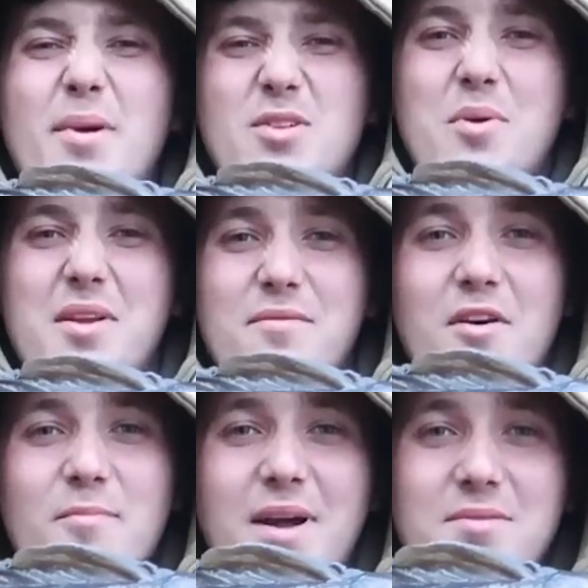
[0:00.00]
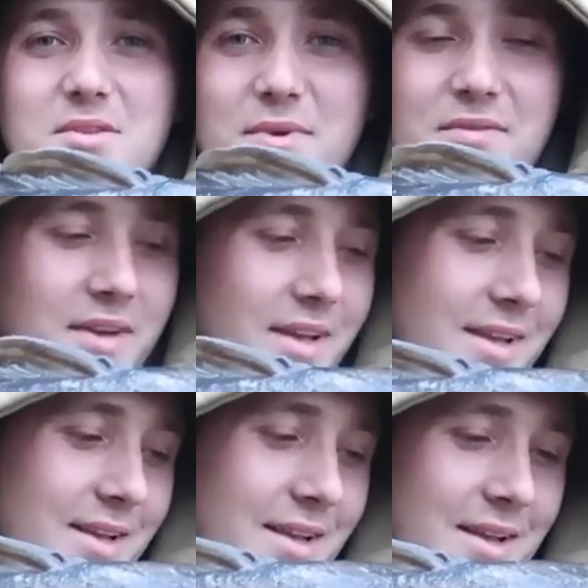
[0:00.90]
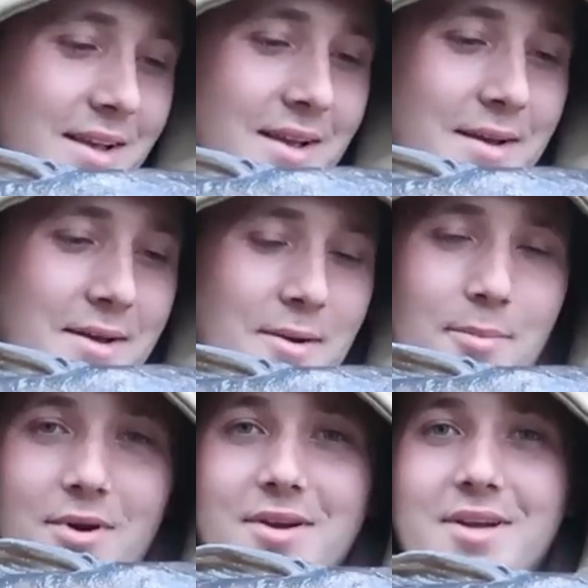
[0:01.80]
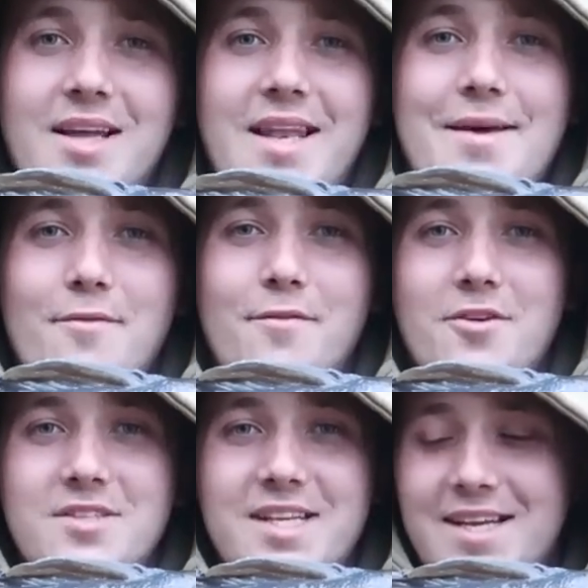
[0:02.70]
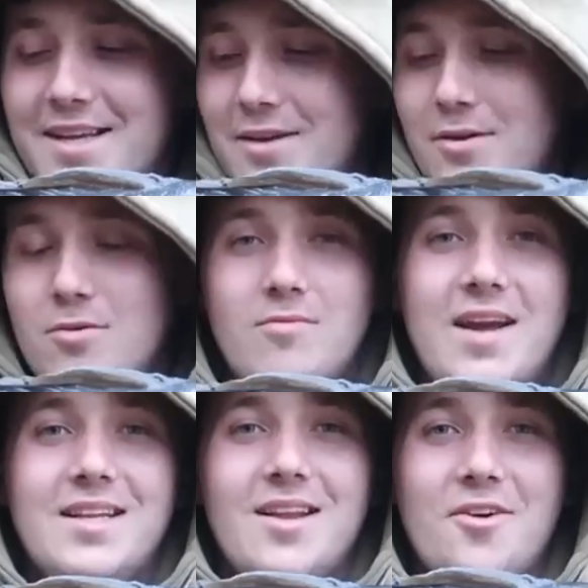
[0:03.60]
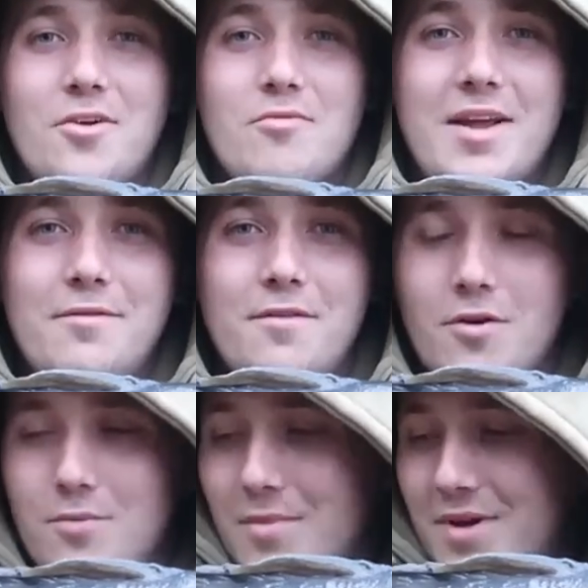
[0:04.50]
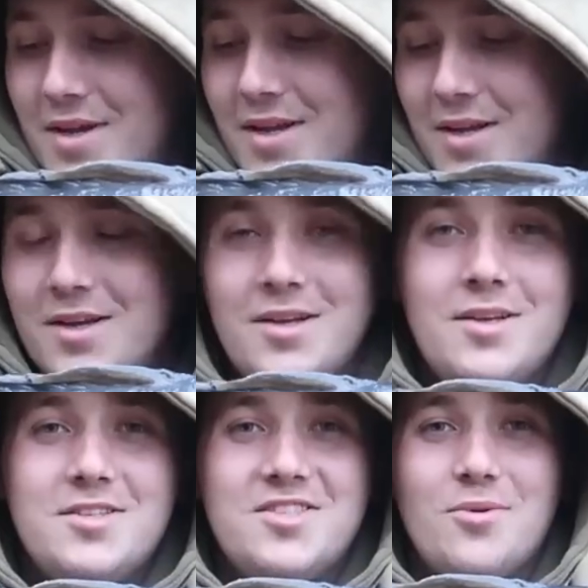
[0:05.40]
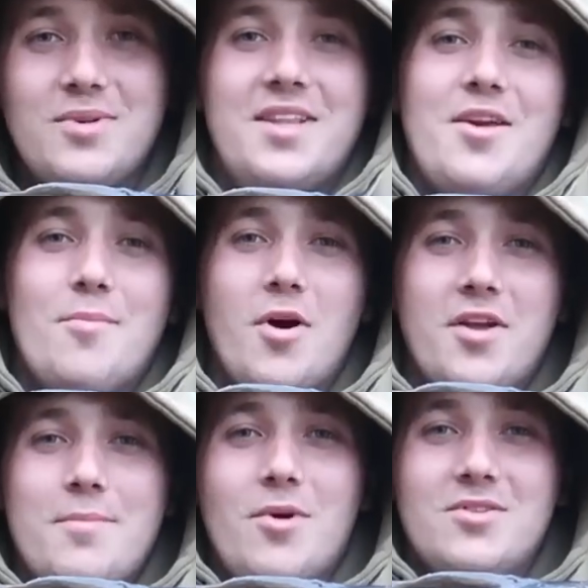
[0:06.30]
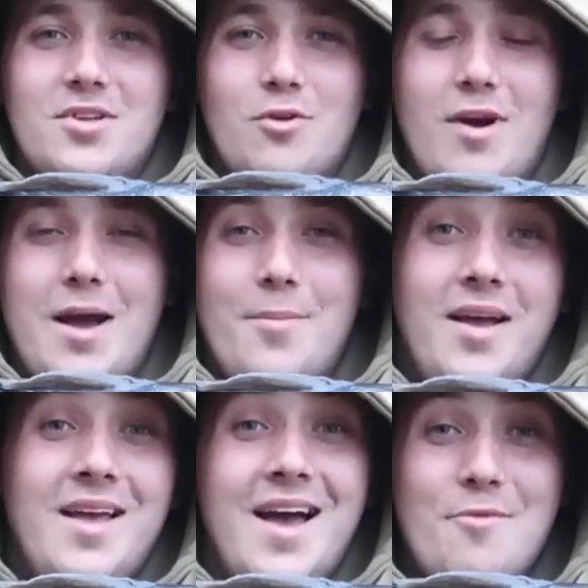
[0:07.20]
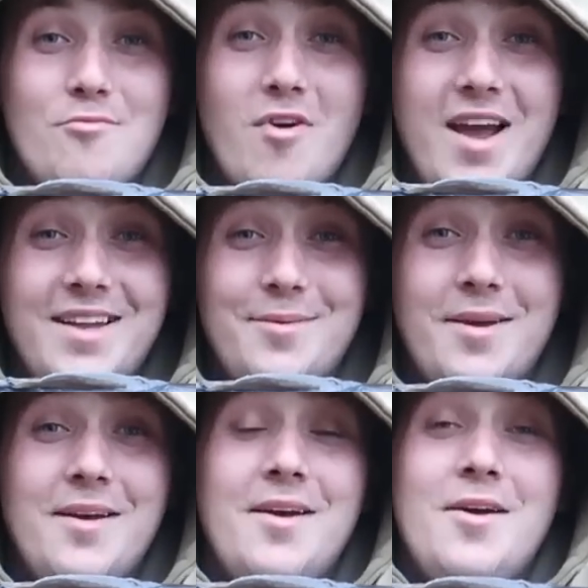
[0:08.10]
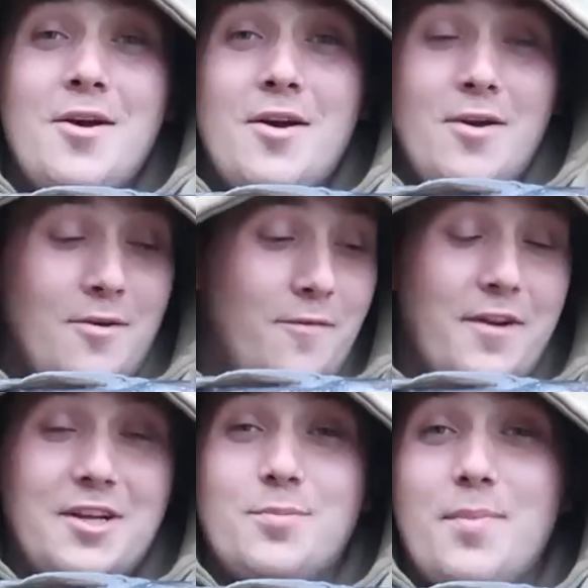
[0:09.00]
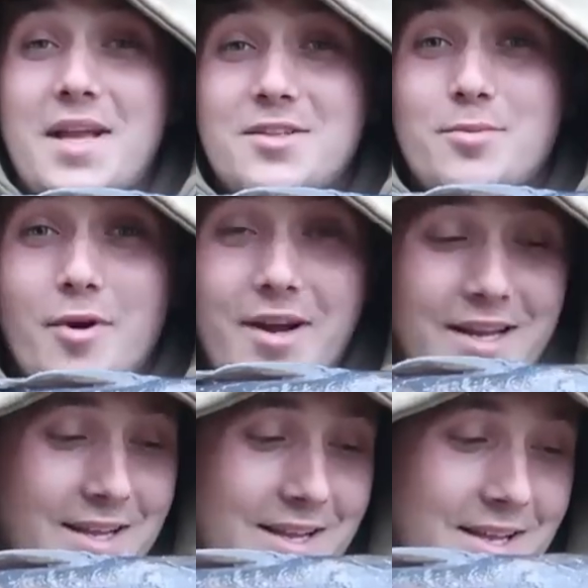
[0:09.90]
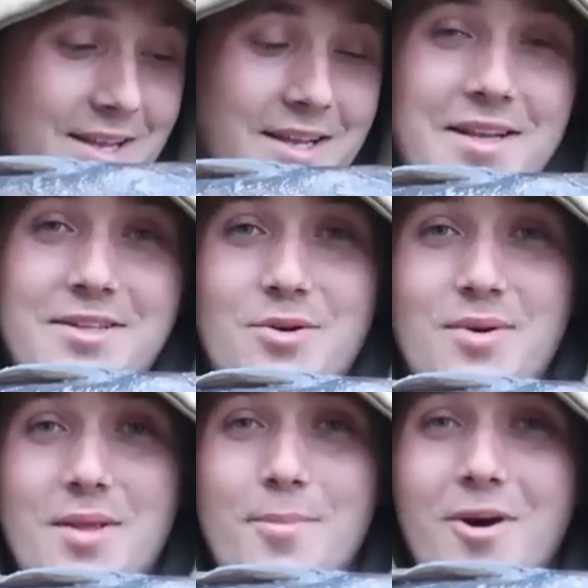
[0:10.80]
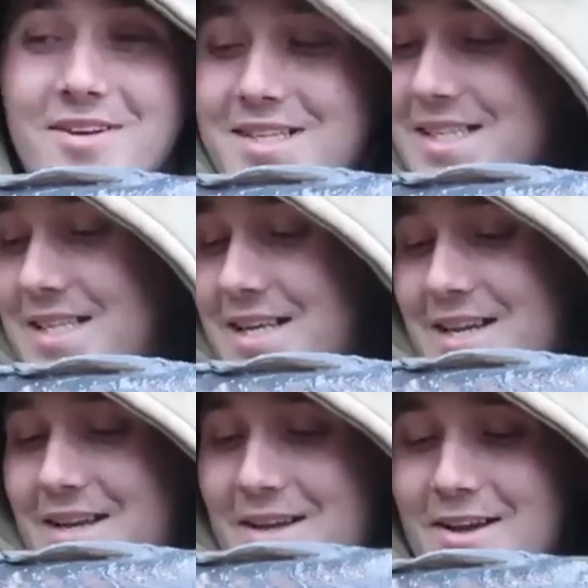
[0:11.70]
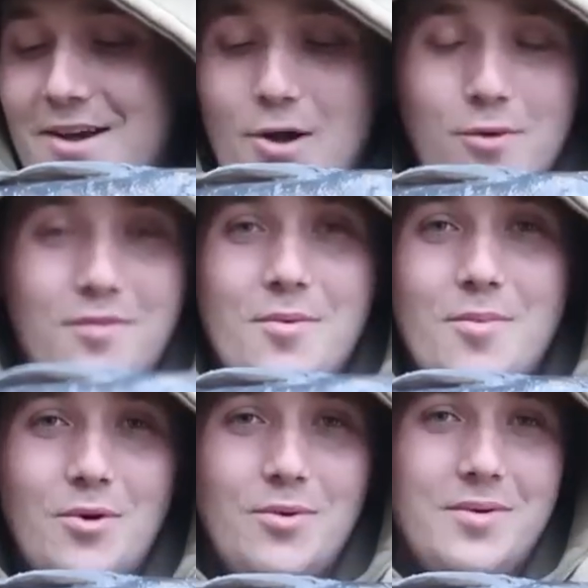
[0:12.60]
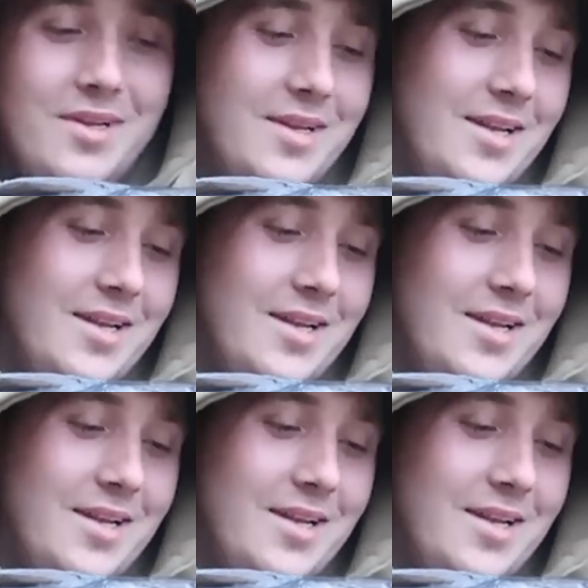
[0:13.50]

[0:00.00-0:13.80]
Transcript: about 25 pound to be fair. But 11-foot zig, red aligner, red foam, soaked in the almighty monster crab and red fish bait spray, doing the bites, over the moon.